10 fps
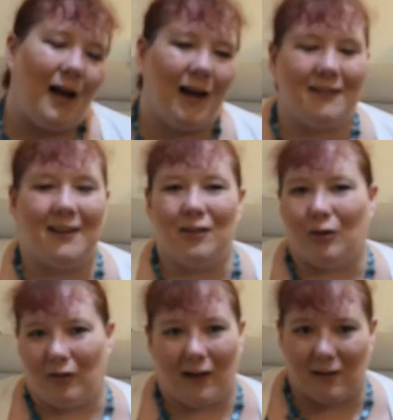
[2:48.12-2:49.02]
I didn't
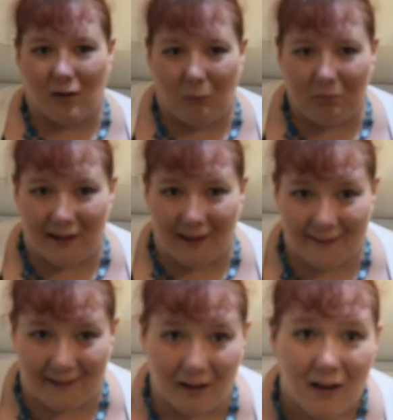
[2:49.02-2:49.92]
look like a complete
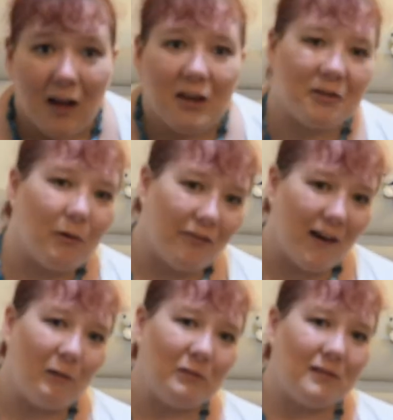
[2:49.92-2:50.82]
idiot. So I
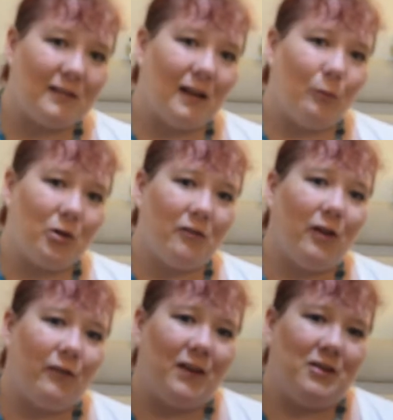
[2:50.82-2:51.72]
found one of
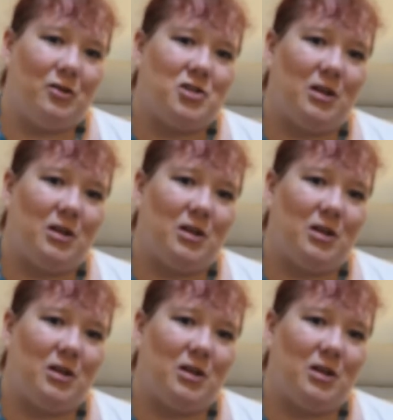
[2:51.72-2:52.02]
her videos,